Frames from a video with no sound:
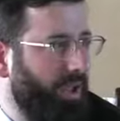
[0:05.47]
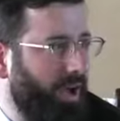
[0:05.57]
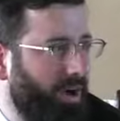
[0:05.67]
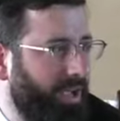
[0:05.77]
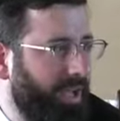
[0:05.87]

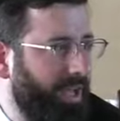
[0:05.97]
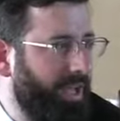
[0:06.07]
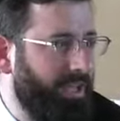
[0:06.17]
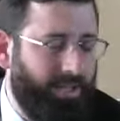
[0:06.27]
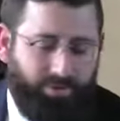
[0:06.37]

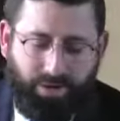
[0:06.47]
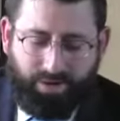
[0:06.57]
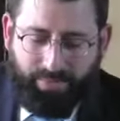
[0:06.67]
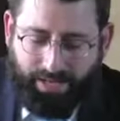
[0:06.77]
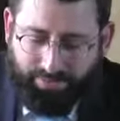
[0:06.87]
Okay,
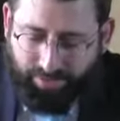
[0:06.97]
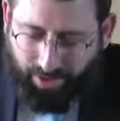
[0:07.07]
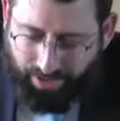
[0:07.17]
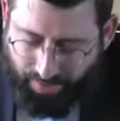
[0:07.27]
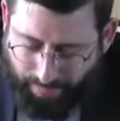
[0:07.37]
welcome back,
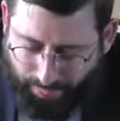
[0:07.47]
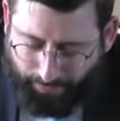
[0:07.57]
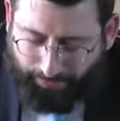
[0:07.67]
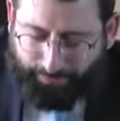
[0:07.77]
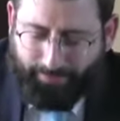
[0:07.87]
everyone.
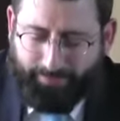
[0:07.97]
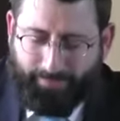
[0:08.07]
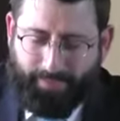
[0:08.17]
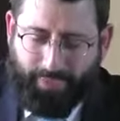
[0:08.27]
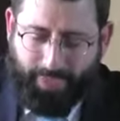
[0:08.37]
uh,